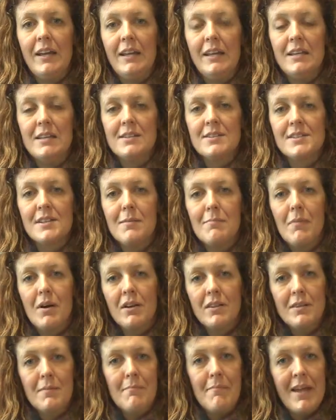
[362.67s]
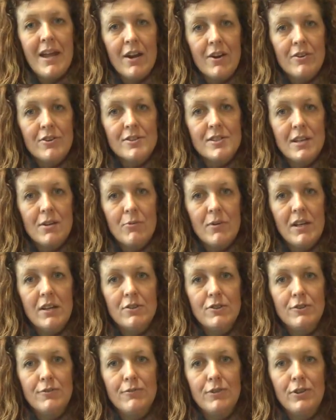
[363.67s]
is among the mayors that we
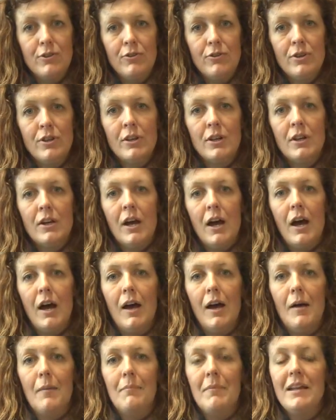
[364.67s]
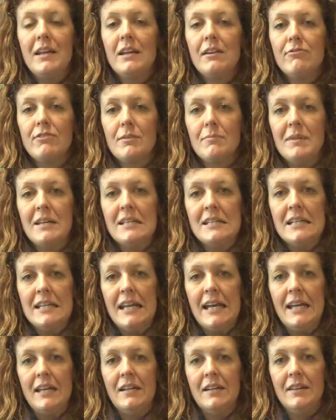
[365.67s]
interviewed. Many of them
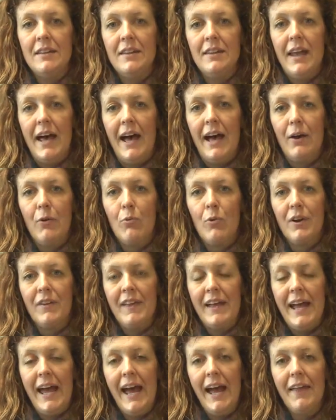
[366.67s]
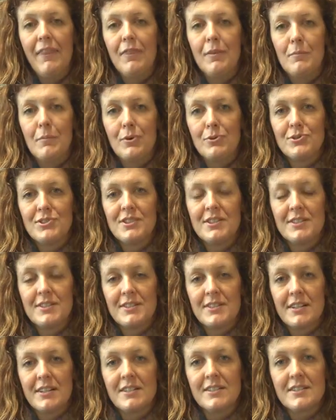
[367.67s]
indicated that where they had the most
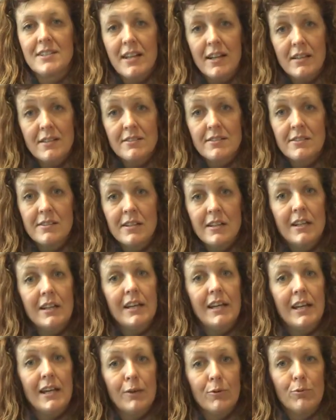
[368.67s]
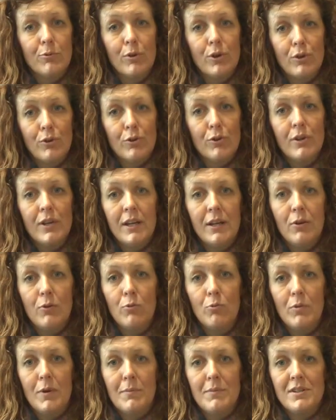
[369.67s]
success in recruiting
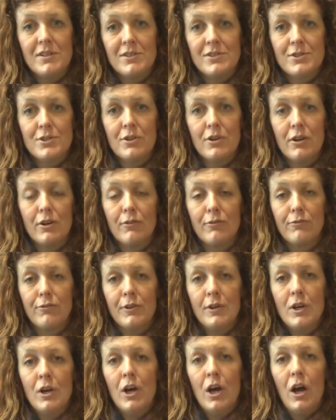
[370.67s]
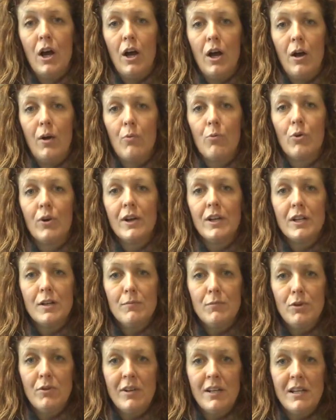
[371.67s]
women to serve were in
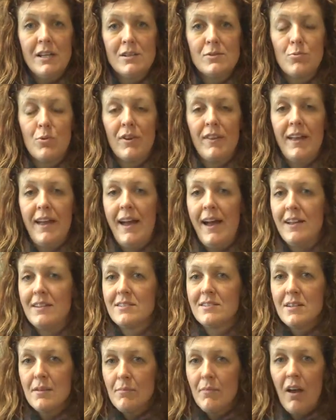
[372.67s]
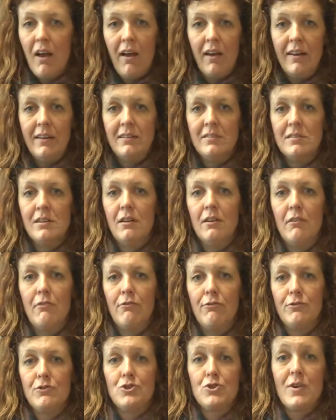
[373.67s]
communities where they had some kind of
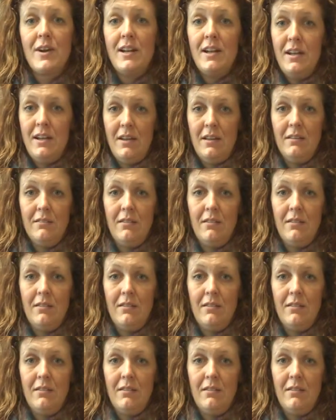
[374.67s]
training